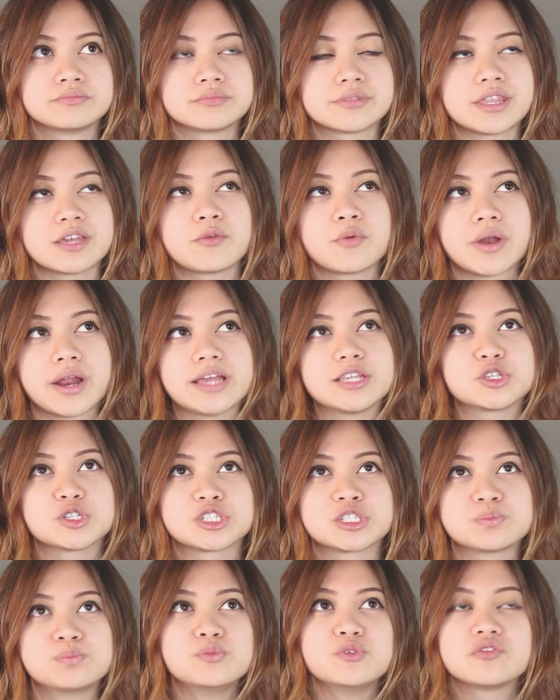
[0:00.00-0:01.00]
I think when I
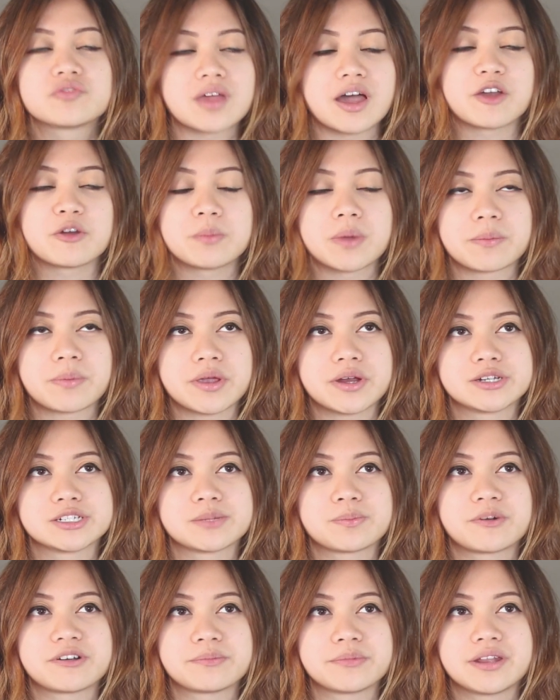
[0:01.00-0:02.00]
just moved out of my
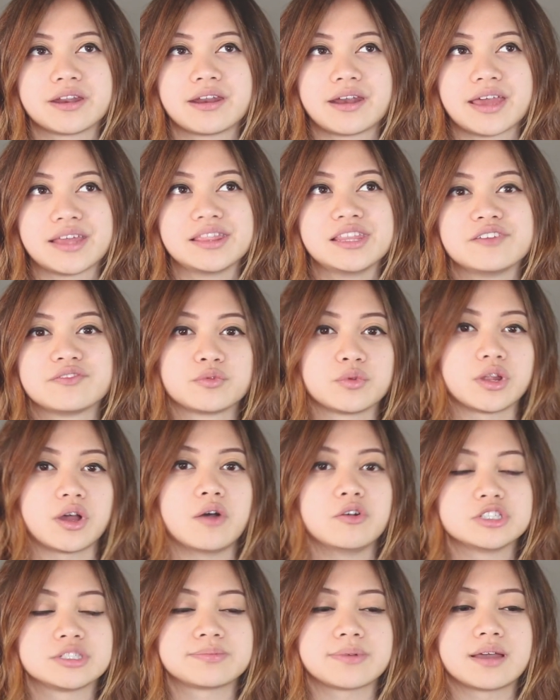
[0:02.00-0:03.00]
parents' apartment and I lived with a
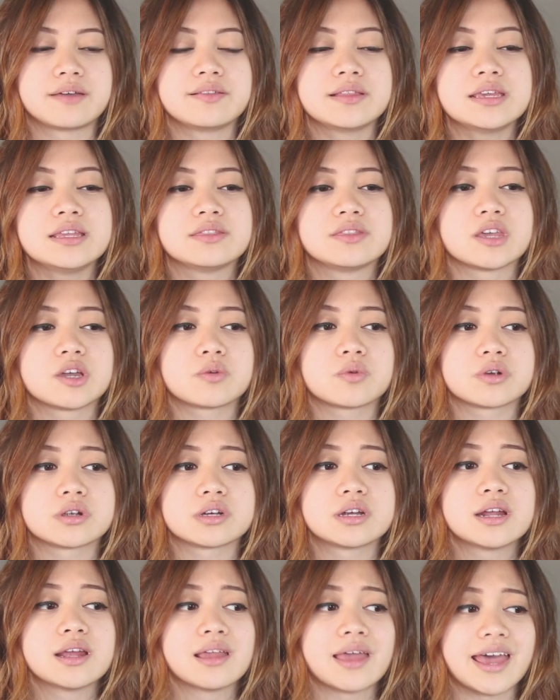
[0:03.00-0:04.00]
host family, there
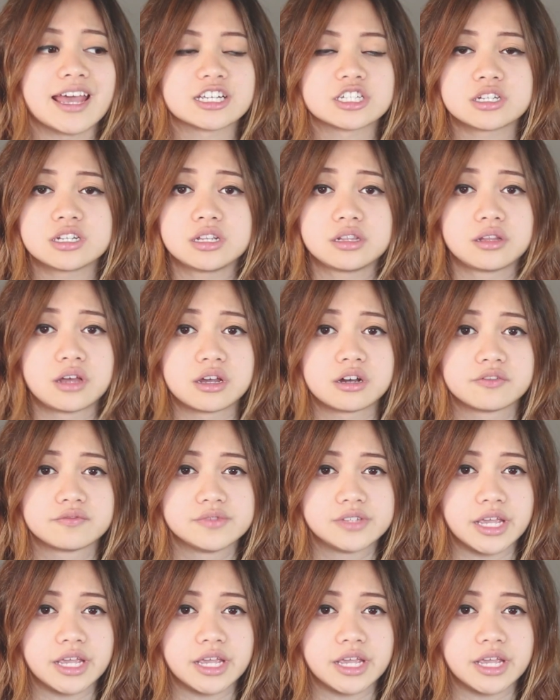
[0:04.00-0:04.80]
were actually a lot of